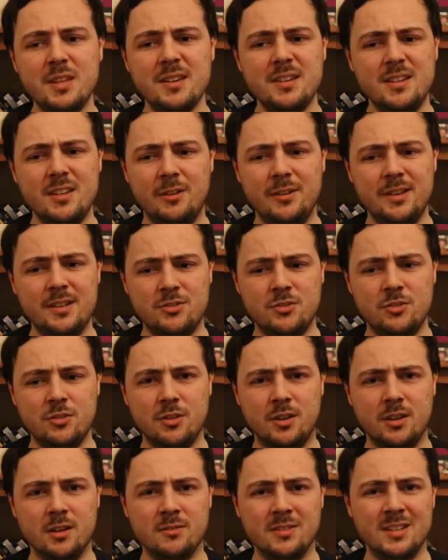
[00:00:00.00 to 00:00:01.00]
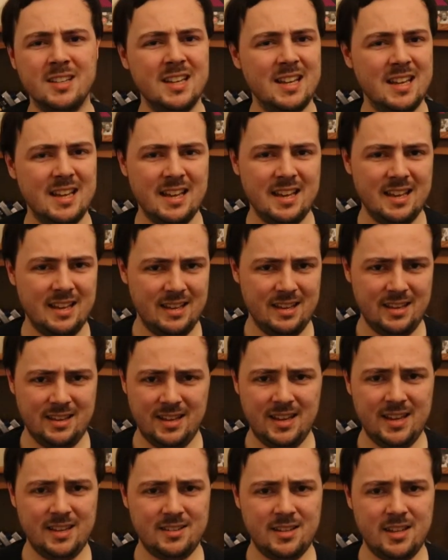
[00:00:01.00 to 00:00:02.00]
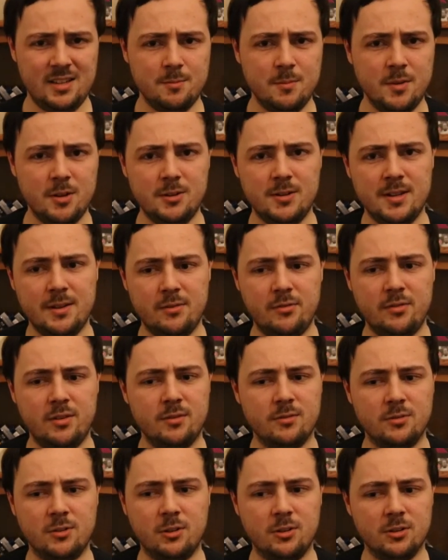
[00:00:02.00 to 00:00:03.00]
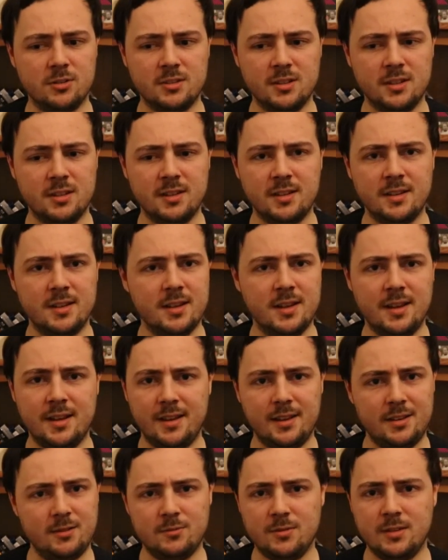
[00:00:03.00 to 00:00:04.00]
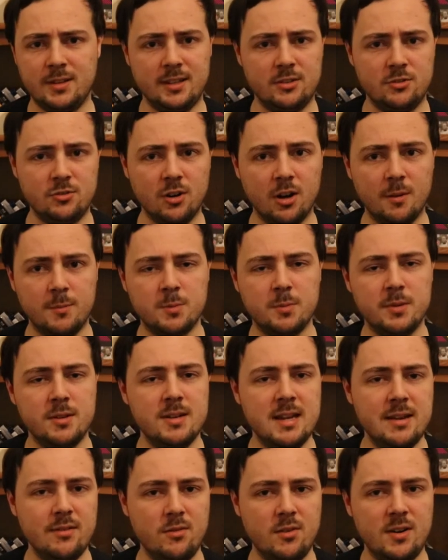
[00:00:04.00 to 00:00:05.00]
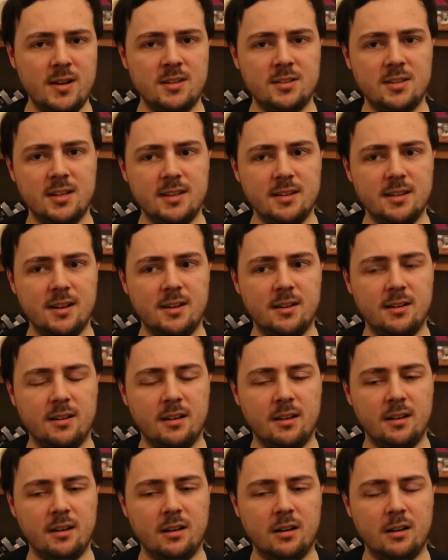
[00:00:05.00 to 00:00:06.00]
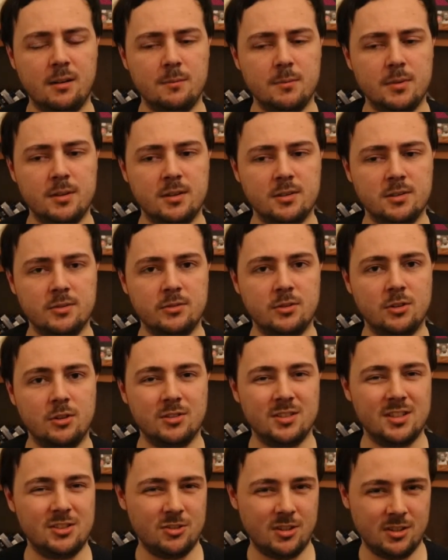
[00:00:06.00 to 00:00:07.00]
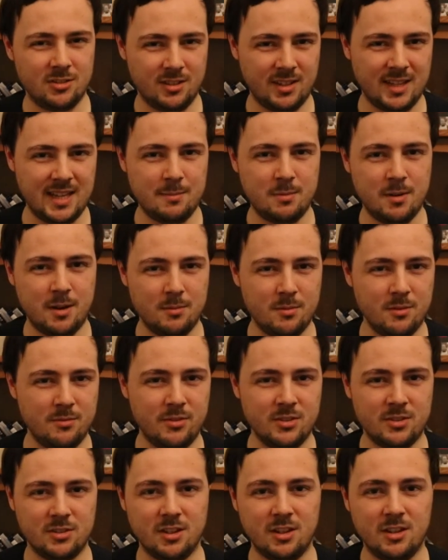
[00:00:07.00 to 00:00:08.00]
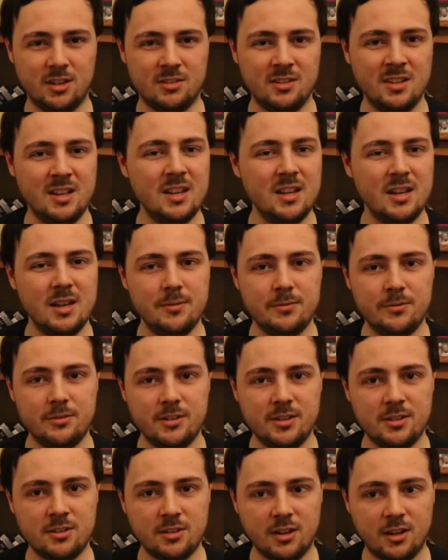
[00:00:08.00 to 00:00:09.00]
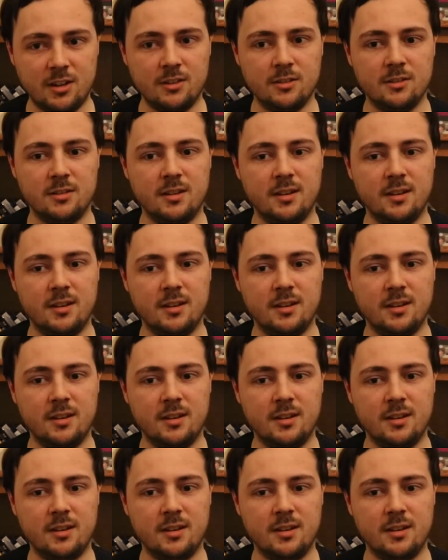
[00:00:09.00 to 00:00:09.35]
you know, his true kind of, his mood and everything, of course, it really drops, but you never really see that, because of course, he tries to keep up the facade for his son,